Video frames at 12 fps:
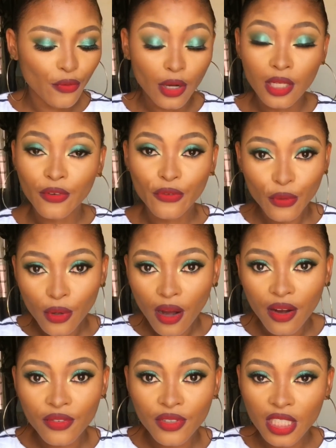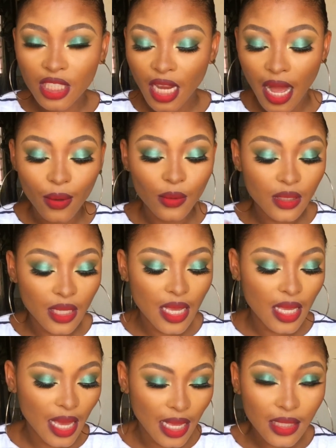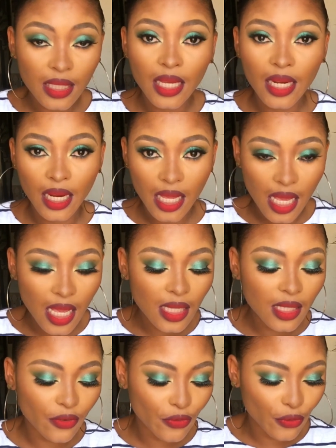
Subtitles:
the full coverage, I will say yes, it is a full